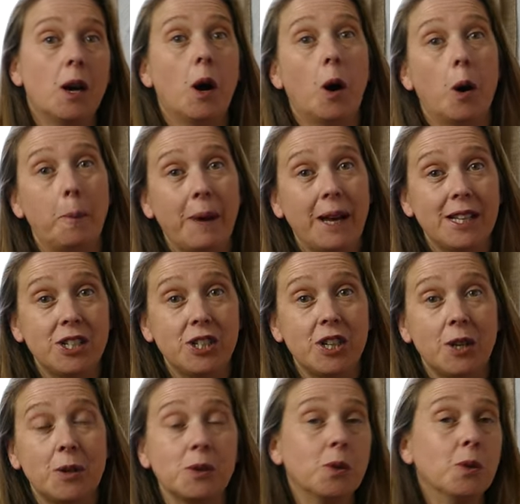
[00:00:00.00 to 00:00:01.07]

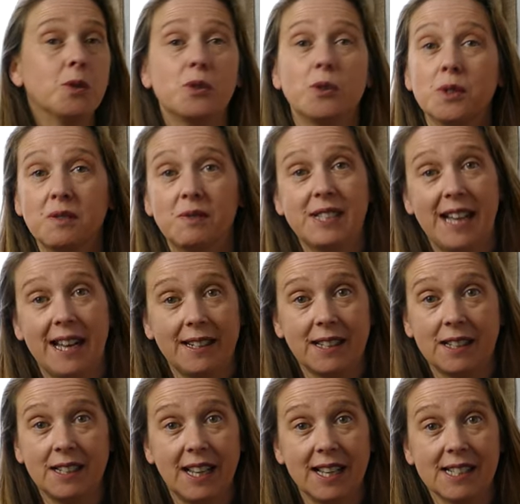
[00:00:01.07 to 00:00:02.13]
arpeggios, all sorts of
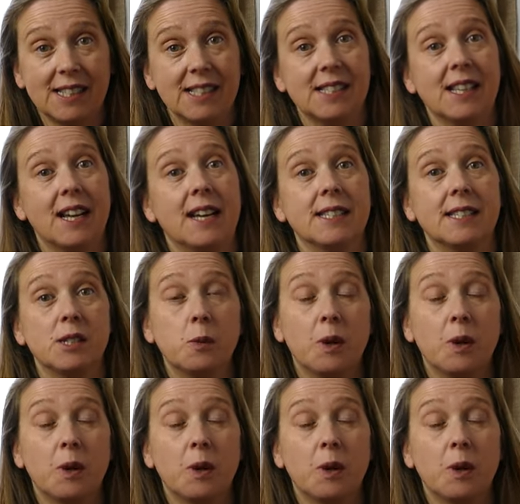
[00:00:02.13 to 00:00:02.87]
technical exercises